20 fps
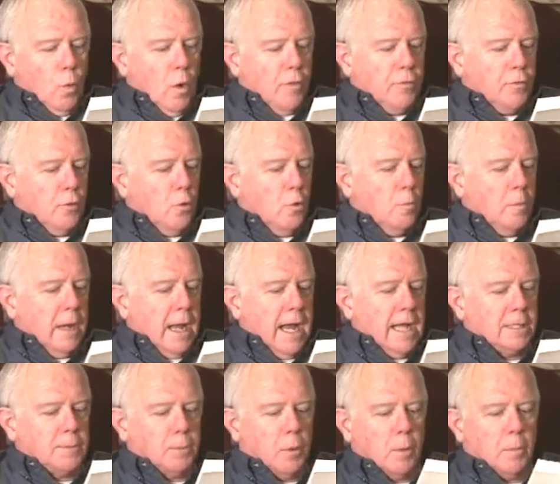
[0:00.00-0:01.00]
one through whom
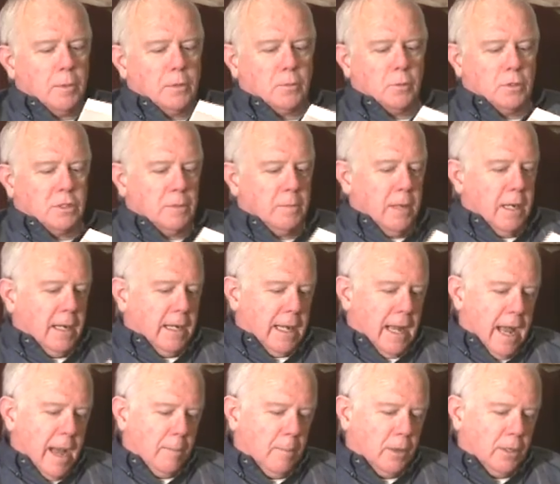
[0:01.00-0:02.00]
God's purpose was to be
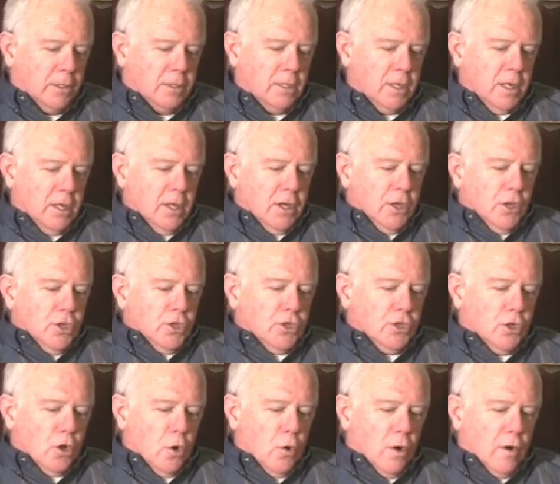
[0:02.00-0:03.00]
accomplished,
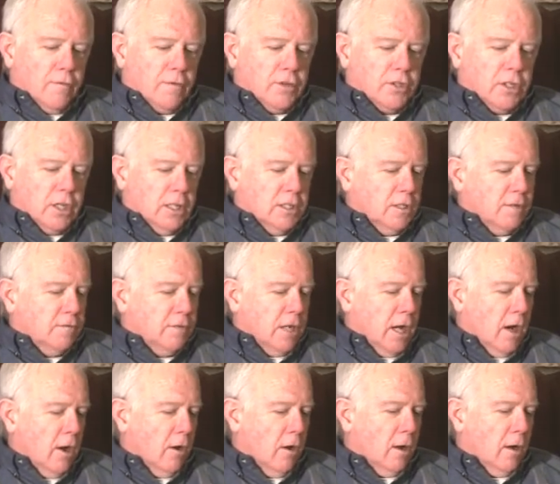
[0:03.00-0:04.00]
so of the sons of
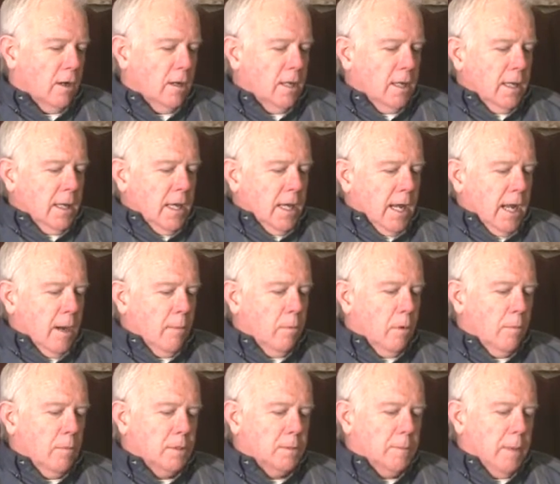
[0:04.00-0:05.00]
Terah
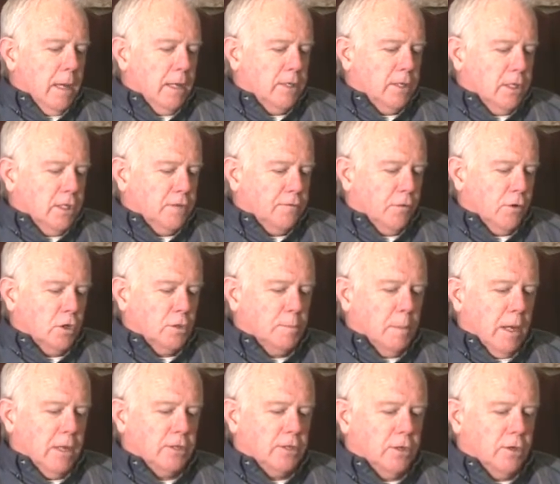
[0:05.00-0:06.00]
Abram is, is first
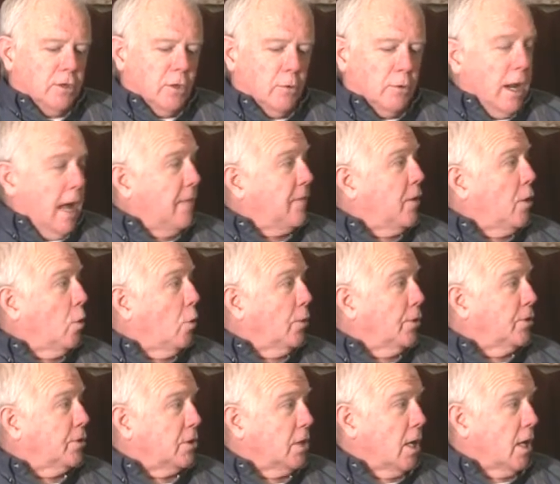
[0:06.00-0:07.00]
mentioned, though not the
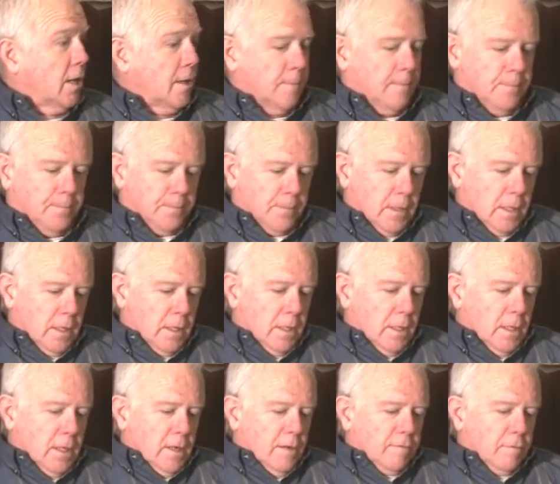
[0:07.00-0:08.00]
oldest son.
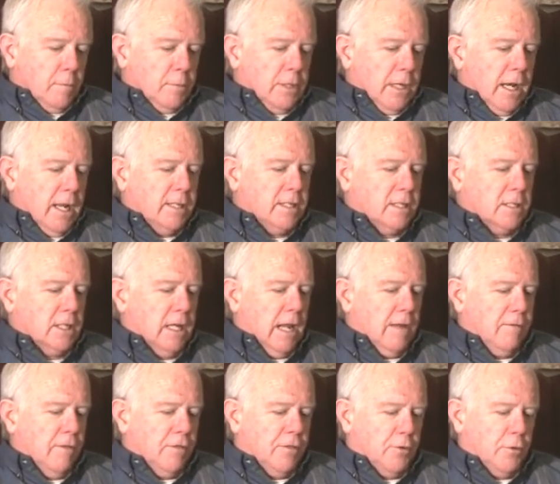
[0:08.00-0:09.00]
From Genesis
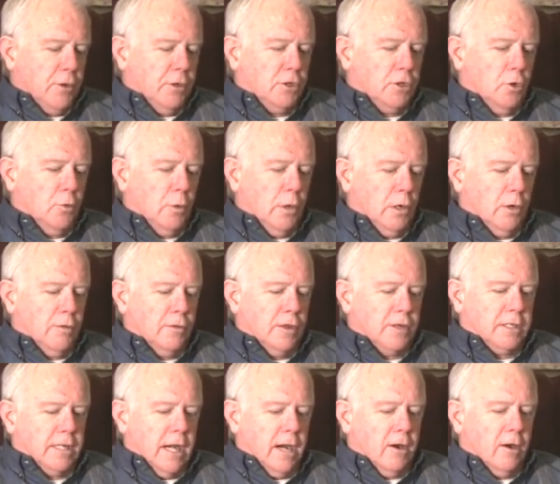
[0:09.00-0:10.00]
11:32, we learn
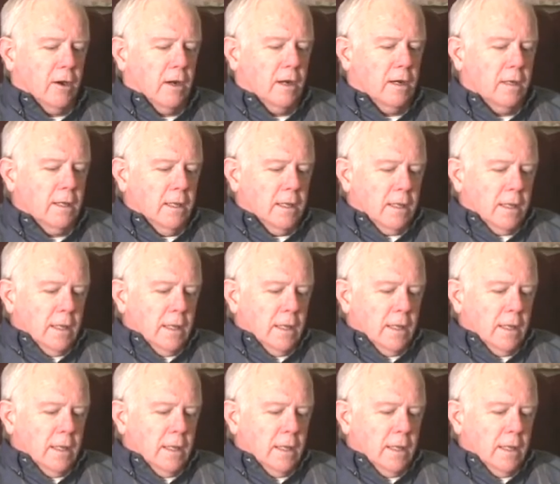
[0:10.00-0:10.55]
that Terah,